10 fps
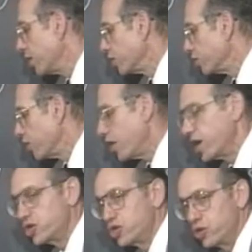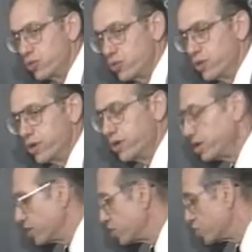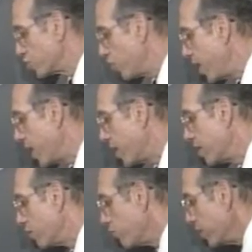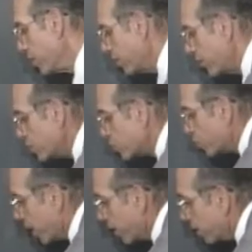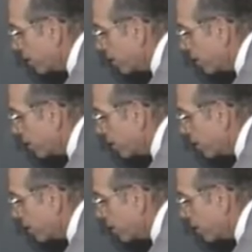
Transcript: log 2 squared written this way.